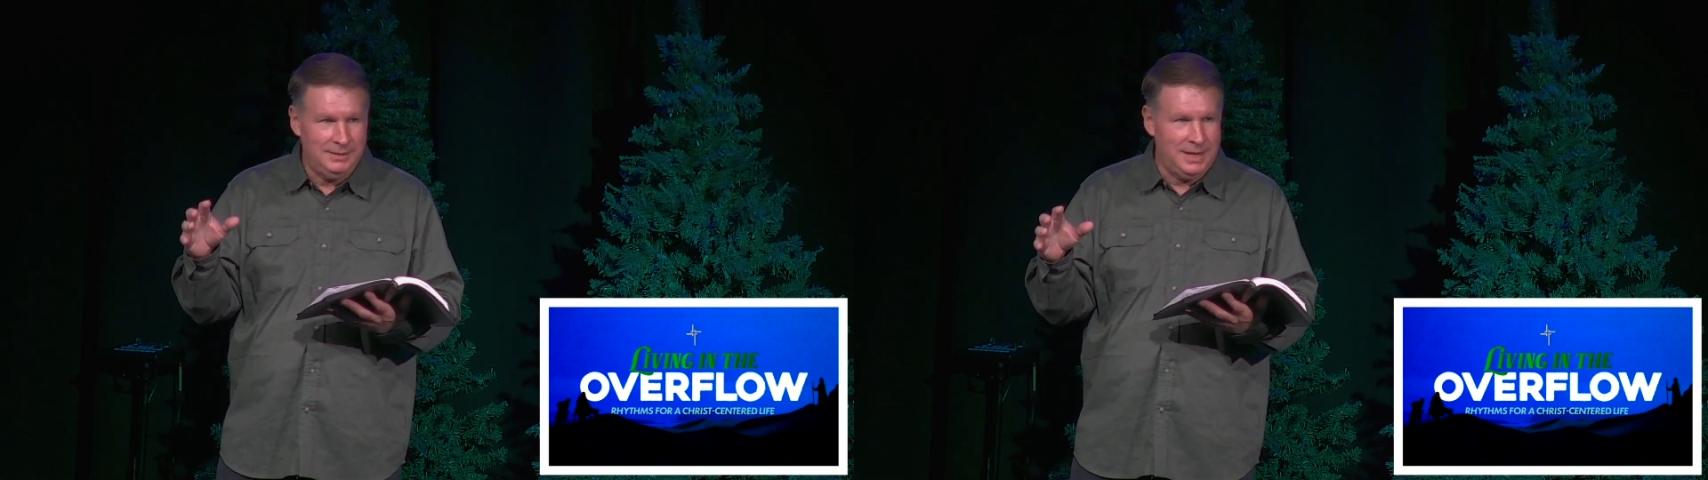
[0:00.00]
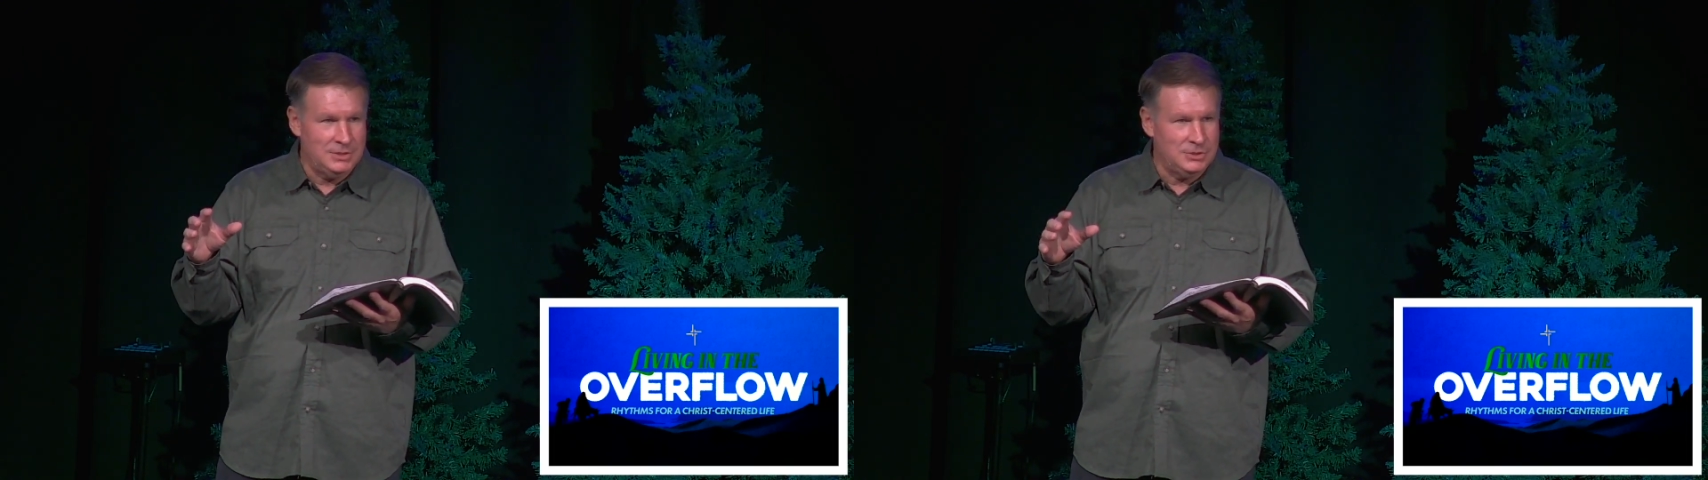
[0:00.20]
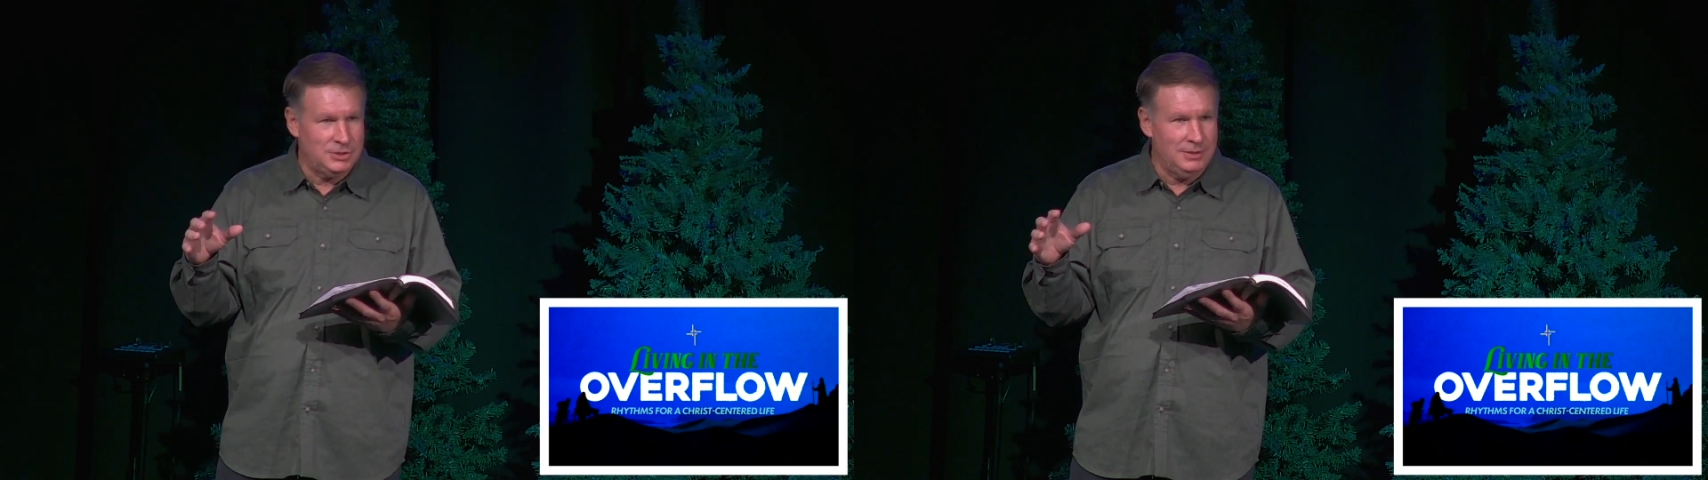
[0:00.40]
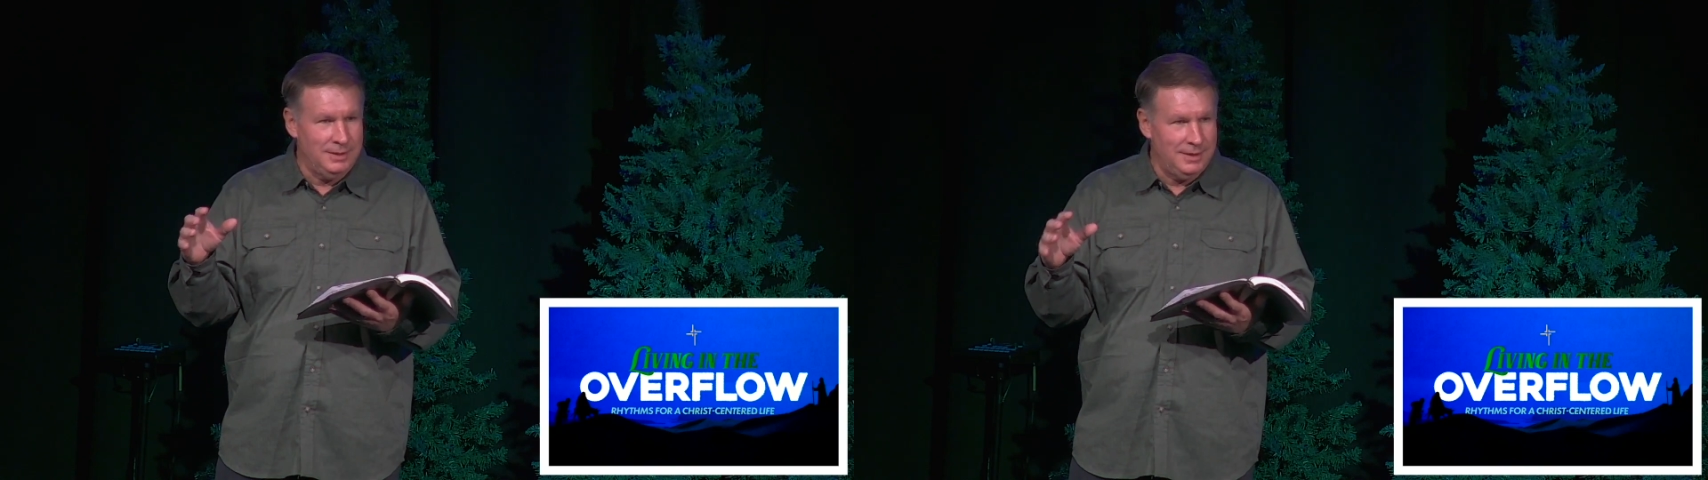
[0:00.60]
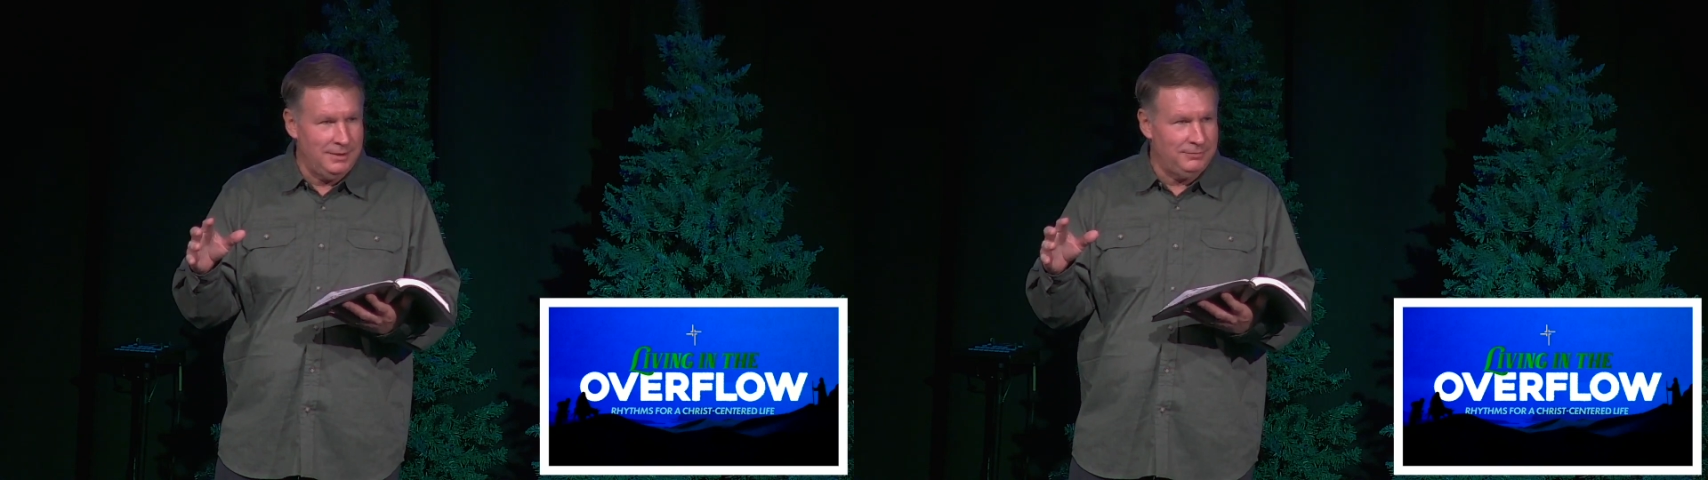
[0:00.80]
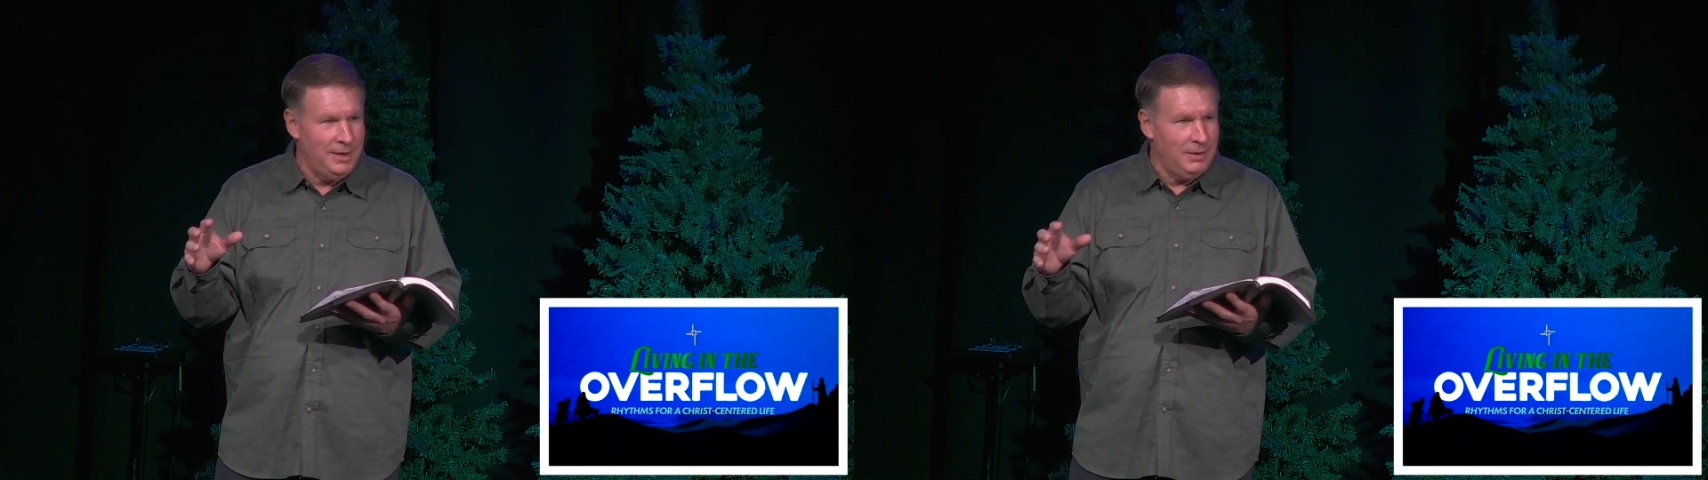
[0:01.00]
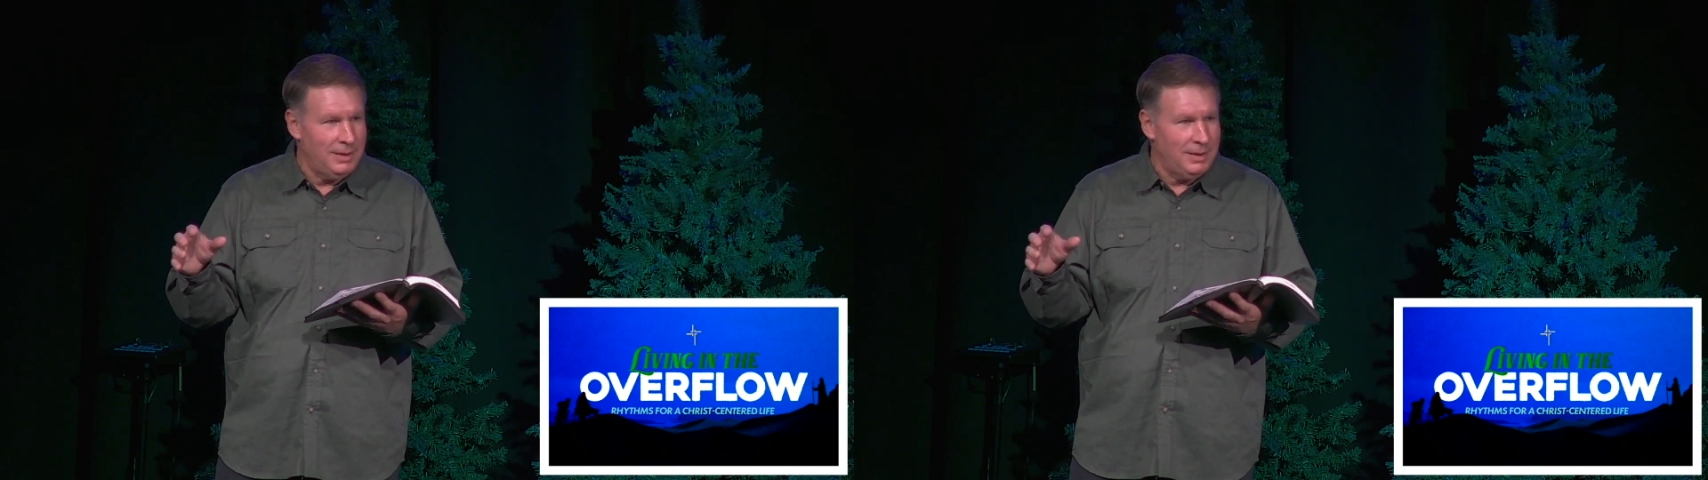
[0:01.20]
the cage, and sure enough,